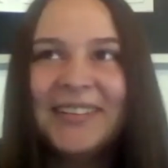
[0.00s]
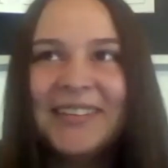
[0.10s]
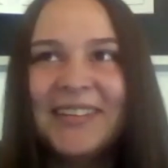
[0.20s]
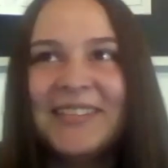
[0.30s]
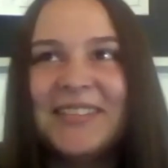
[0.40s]

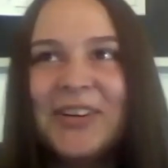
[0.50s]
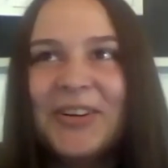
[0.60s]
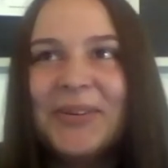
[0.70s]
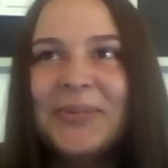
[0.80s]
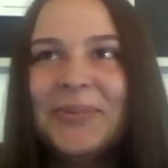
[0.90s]

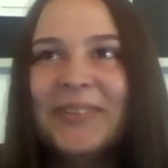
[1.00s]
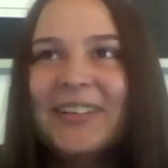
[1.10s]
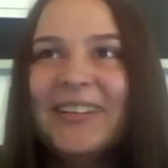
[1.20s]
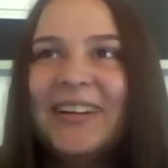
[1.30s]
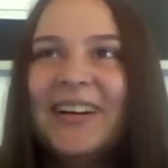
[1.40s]

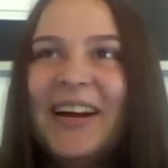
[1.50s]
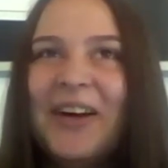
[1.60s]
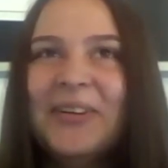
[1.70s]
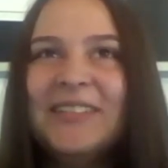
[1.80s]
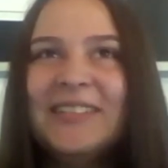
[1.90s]
I
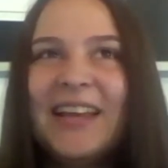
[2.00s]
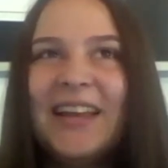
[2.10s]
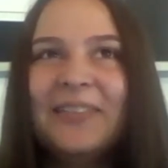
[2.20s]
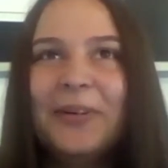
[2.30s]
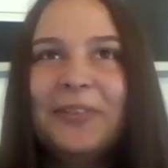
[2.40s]
would
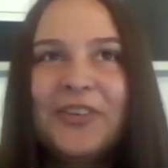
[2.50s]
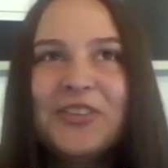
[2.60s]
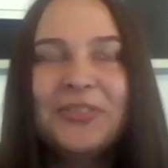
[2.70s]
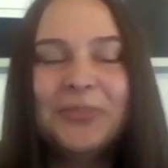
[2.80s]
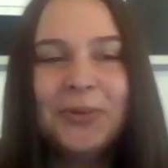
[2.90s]
say, well,
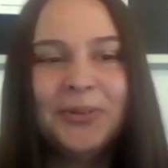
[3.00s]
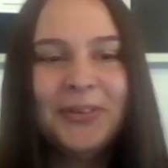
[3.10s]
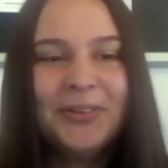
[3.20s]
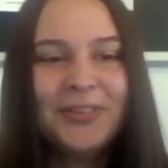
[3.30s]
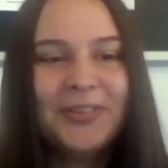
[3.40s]
first of all,
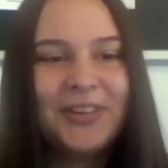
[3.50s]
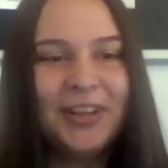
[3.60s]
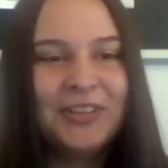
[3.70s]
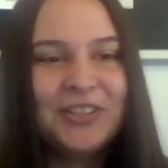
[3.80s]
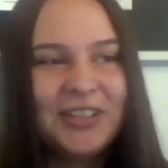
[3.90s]

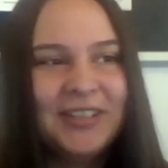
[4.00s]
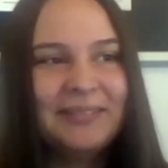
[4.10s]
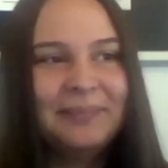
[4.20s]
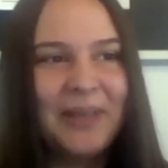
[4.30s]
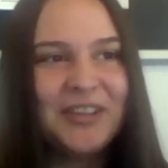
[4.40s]
you should
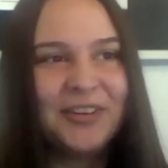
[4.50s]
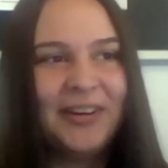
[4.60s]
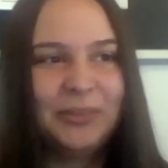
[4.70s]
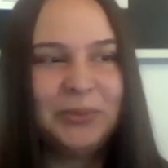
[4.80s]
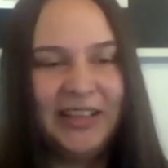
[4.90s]
make sure
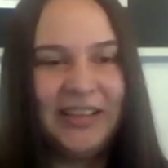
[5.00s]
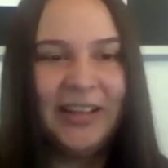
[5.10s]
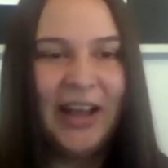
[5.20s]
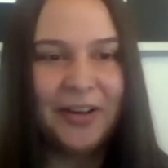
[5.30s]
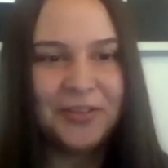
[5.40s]
everyone in the
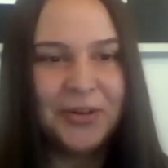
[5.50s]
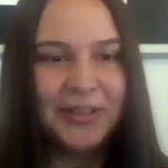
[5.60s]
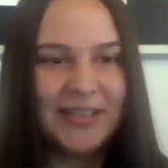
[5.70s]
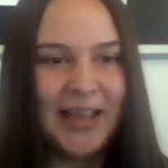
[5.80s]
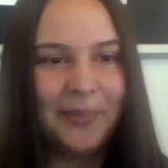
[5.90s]
household
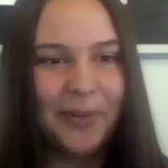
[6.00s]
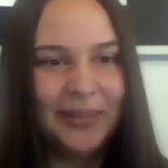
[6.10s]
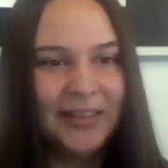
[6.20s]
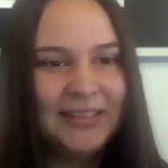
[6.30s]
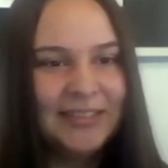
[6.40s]
is happy with
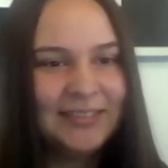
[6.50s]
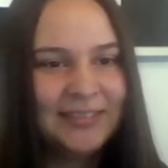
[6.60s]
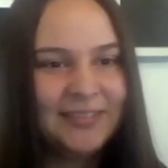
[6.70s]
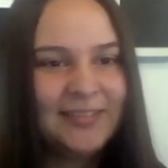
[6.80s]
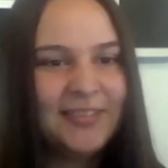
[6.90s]
it.
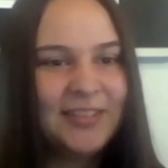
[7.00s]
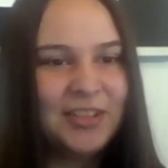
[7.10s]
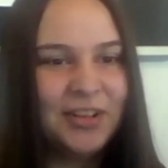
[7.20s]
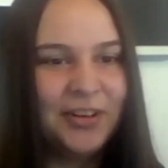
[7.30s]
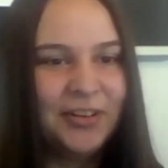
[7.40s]

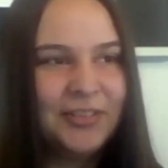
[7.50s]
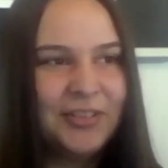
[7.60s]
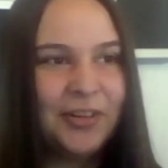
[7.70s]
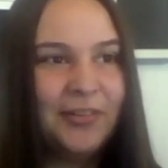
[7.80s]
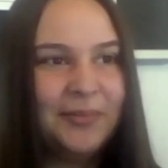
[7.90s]
So
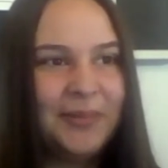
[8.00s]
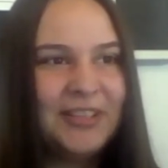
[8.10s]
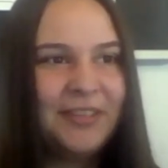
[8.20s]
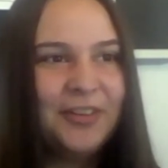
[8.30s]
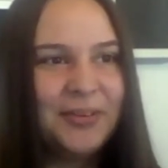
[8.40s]
because
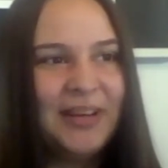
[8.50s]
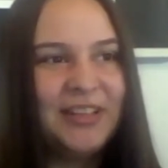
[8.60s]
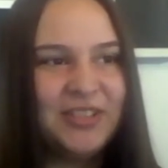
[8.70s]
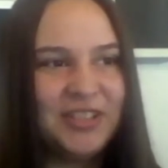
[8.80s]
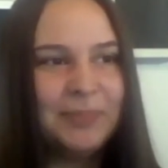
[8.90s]
if you're doing
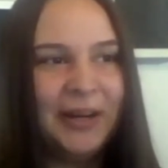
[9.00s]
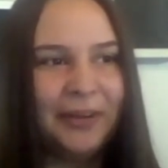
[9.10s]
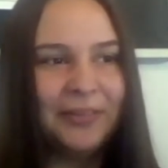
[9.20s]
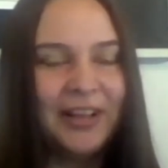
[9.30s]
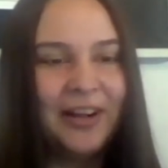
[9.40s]
it just by
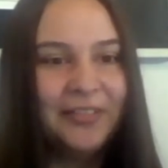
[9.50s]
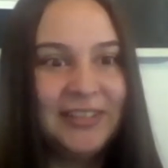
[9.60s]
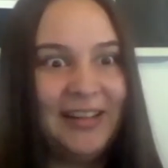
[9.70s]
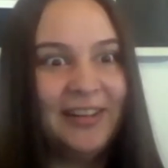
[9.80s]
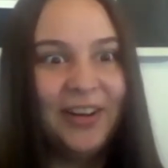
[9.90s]
yourself, it's
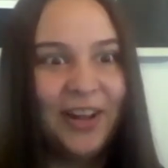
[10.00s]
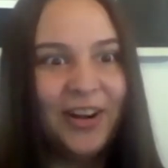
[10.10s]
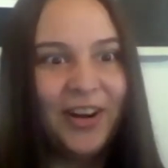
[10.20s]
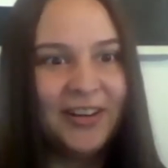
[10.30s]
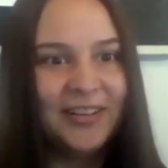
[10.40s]
like a lot
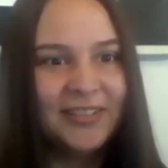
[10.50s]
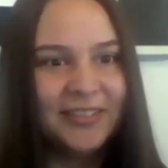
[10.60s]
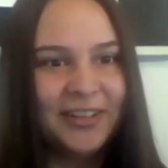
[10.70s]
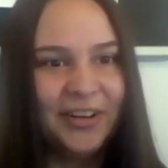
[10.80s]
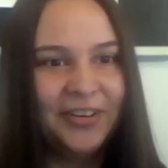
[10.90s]
harder,
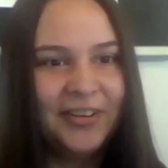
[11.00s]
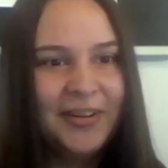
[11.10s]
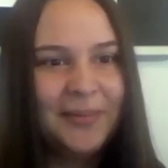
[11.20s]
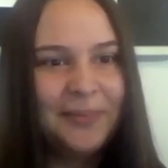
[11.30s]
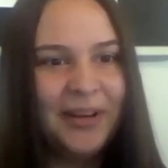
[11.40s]

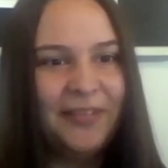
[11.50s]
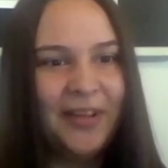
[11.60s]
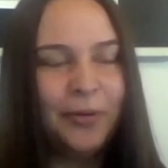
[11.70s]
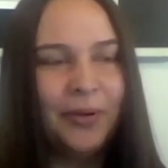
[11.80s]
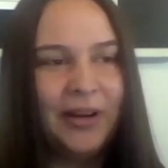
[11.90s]
But if
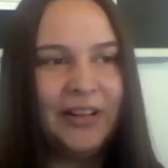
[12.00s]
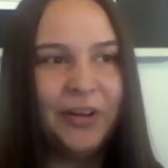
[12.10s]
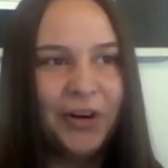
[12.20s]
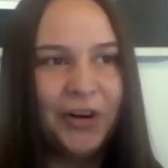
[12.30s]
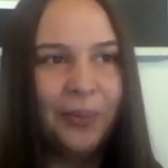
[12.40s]
everyone in the
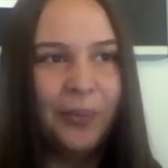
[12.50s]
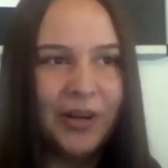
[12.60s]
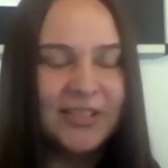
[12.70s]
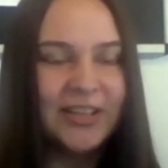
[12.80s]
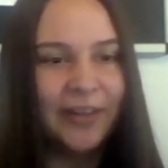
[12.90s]
home
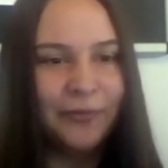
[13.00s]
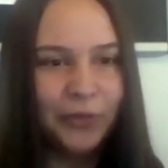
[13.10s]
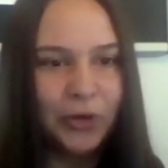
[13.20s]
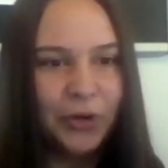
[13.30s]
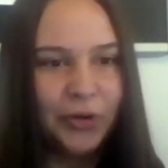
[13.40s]
wants to get
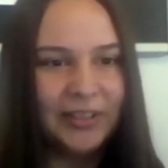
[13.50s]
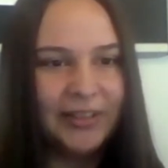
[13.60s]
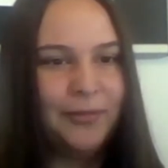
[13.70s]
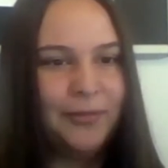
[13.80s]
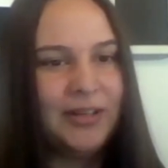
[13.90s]
involved
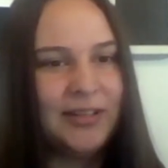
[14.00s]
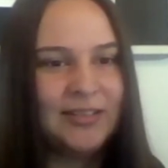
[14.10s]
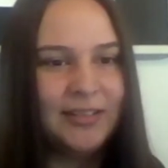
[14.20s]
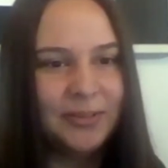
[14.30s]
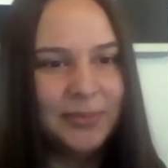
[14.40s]
and everyone
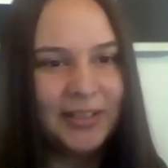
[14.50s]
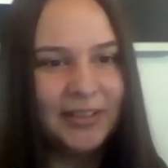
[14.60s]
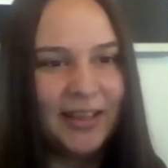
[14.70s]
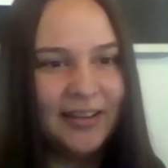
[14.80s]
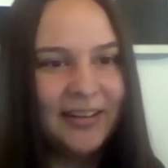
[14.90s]
does a little bit,
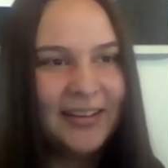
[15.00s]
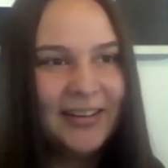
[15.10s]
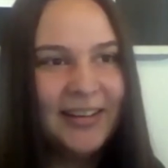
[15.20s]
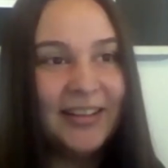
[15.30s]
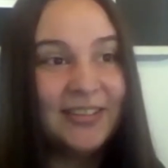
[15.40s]
then
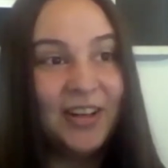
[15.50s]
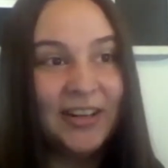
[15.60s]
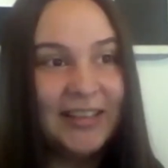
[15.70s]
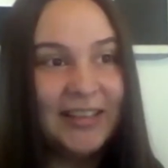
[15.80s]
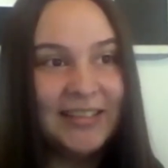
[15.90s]
it's a
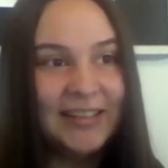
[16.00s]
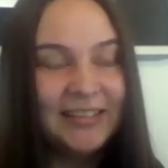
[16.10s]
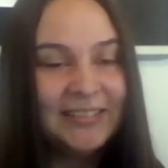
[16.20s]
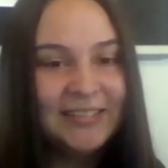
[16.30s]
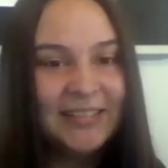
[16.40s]
lot
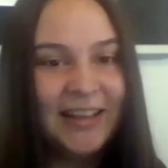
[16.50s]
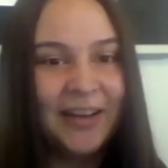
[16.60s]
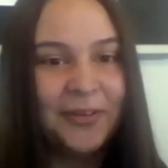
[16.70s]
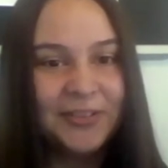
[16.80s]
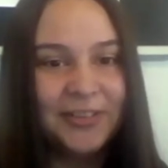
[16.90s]
easier.
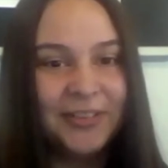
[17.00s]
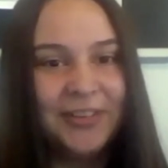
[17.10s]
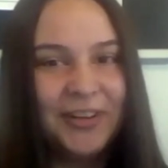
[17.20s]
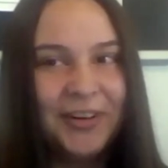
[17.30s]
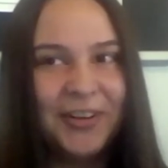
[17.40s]
And also,
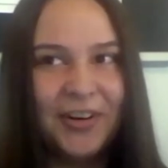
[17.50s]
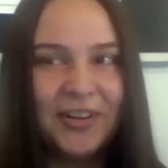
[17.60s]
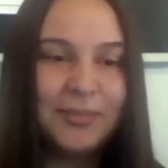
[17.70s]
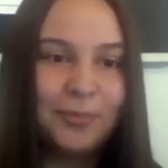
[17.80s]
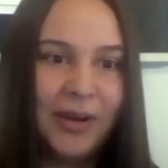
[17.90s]
you're not
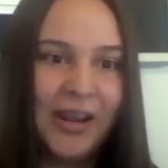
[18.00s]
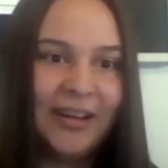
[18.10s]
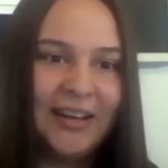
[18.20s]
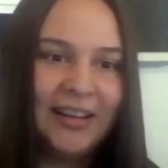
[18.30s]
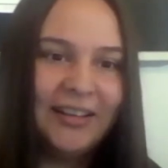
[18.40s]
springing
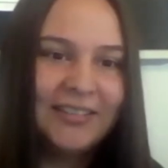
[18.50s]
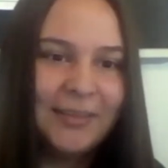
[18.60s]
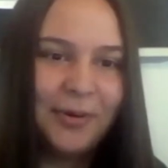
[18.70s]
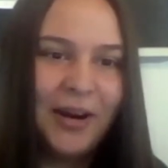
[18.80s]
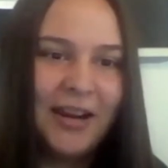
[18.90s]
any
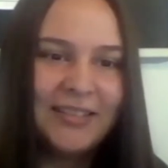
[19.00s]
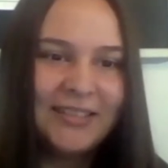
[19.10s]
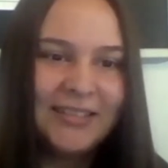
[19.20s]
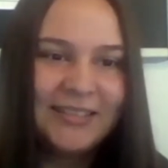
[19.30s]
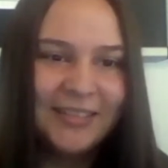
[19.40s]

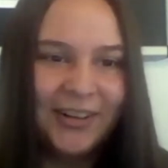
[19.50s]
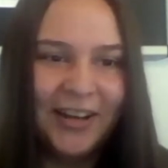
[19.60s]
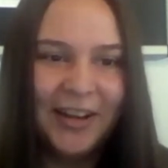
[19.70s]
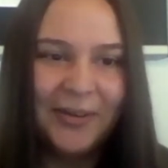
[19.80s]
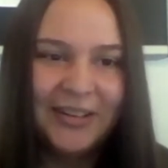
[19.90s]
surprises on
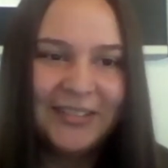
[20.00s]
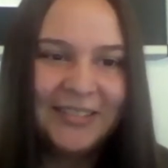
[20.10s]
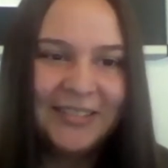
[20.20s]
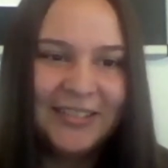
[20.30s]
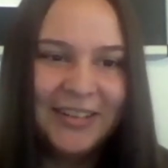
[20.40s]
anyone.
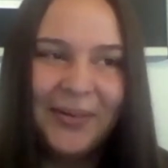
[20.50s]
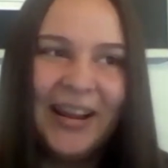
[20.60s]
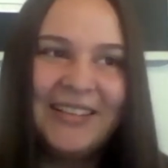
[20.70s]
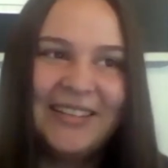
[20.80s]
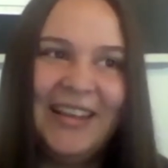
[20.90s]
No
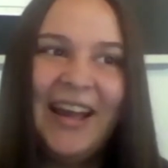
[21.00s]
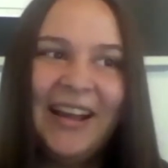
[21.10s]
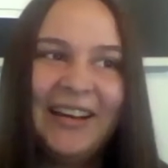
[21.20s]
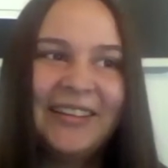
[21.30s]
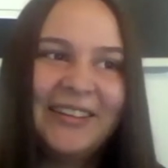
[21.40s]
one has any
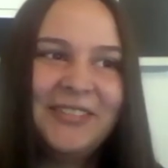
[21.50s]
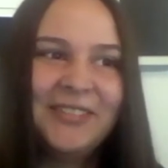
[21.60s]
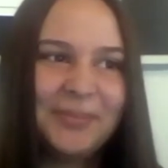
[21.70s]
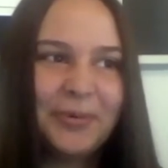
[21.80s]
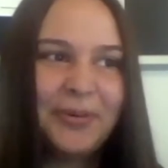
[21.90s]
anger that
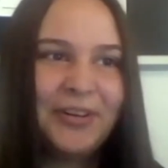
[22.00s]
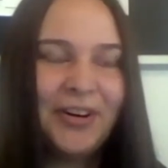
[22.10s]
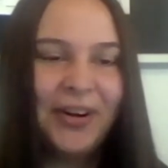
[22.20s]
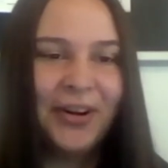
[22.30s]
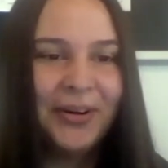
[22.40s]
you just brought a
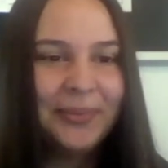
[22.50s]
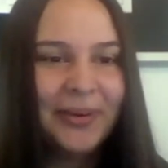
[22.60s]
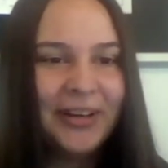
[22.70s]
dog home.